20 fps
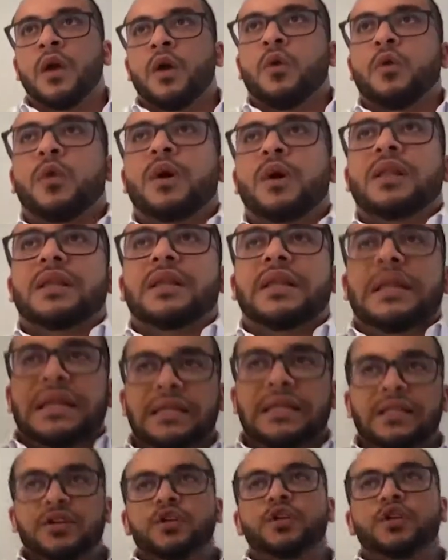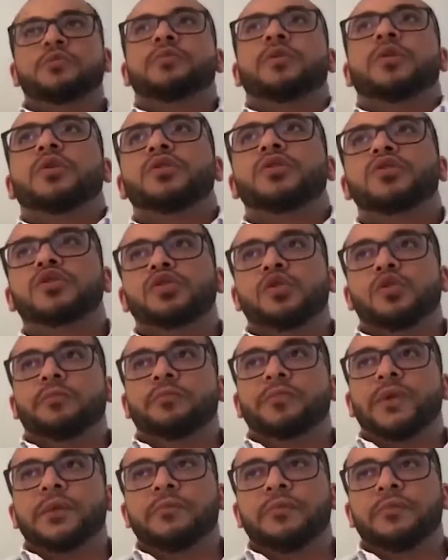Well, in Europe also,
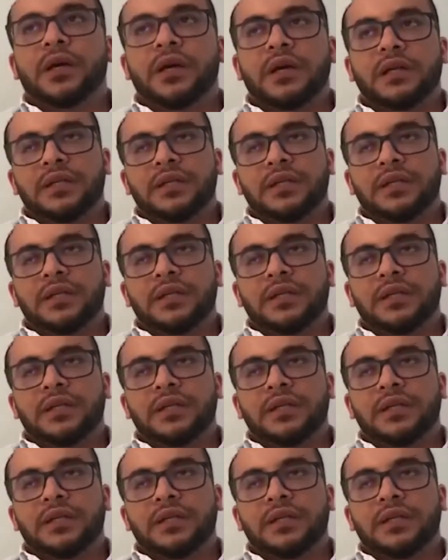people, the